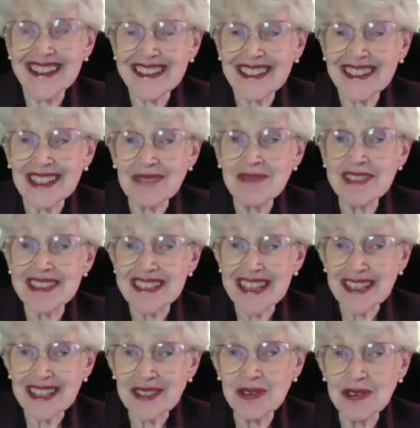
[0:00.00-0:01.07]
comes
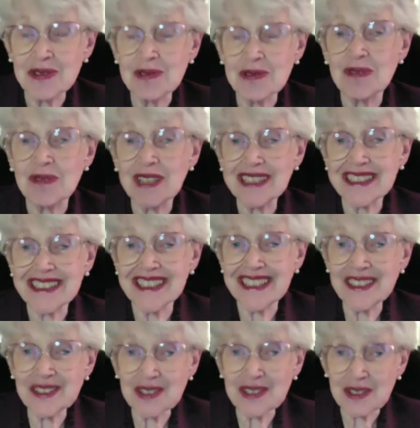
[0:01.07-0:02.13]
down to what kind
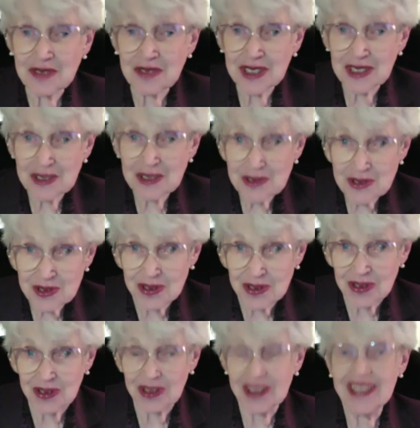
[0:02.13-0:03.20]
of culture
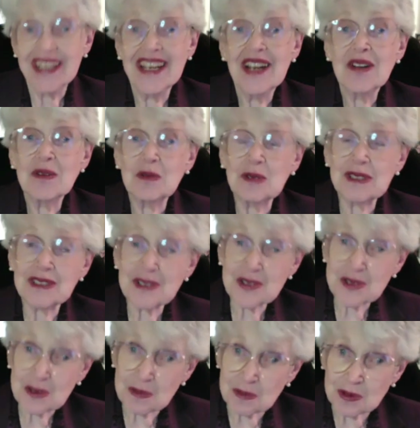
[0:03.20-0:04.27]
will
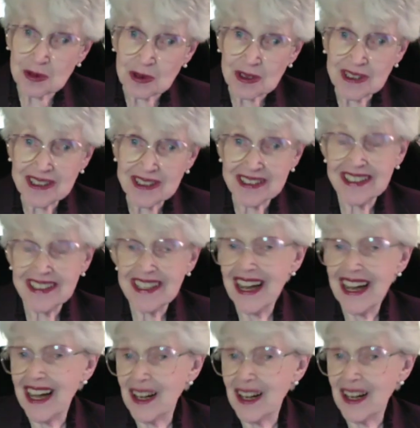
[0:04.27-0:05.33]
support
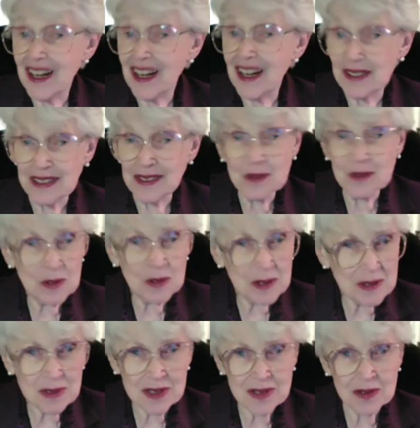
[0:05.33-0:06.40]
our
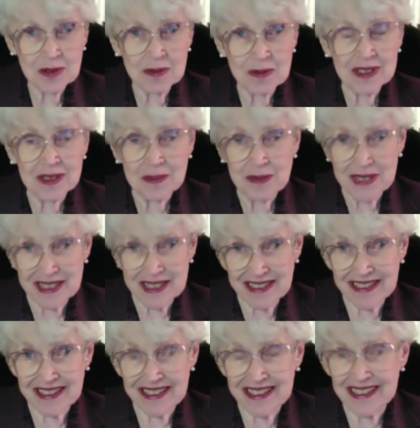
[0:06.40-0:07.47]
enormous human
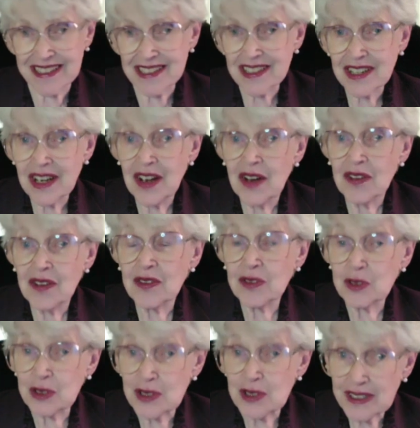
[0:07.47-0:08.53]
capacities for